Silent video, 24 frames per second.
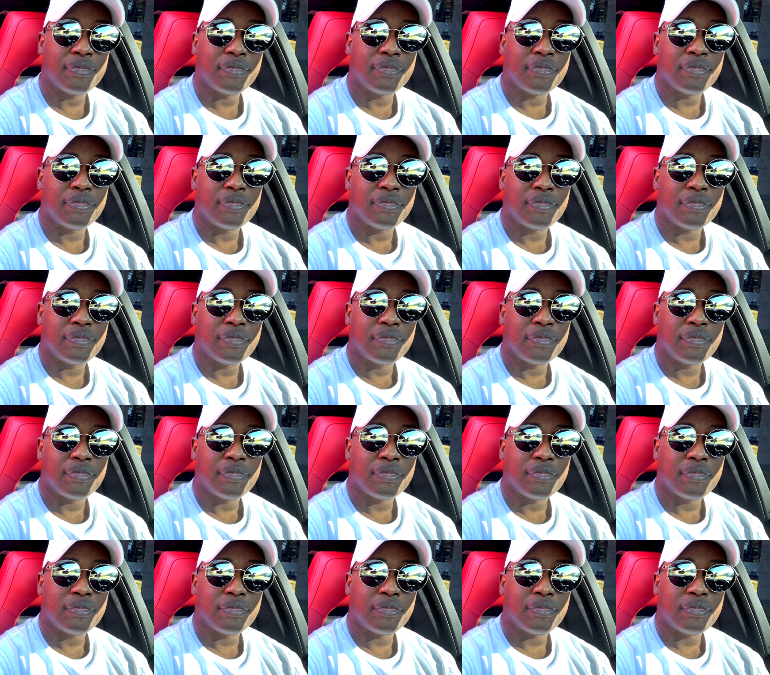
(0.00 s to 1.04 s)

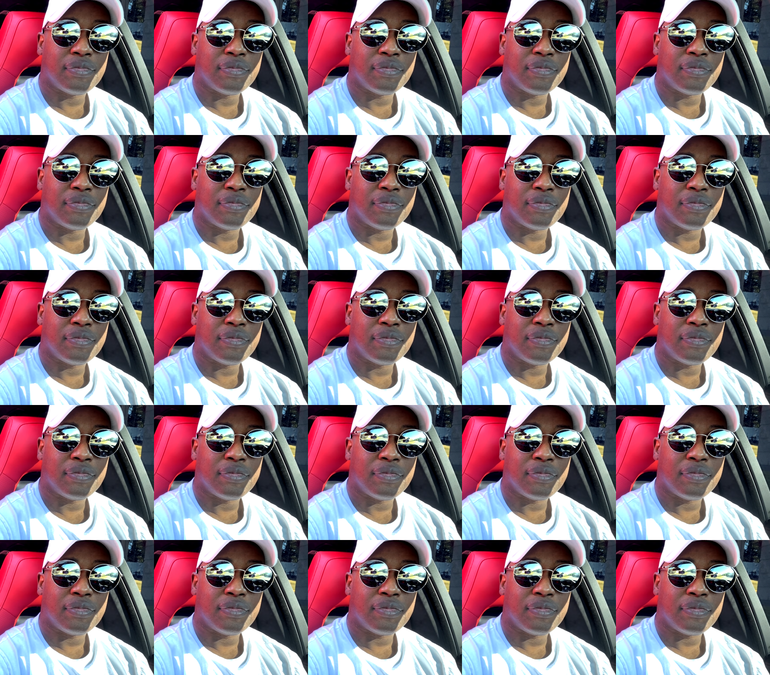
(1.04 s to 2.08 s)

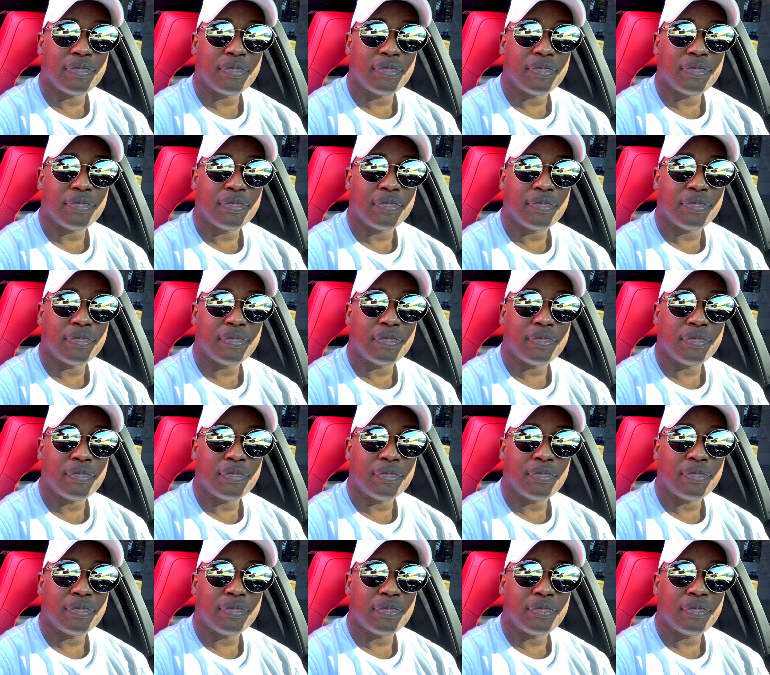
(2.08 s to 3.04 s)
(silence)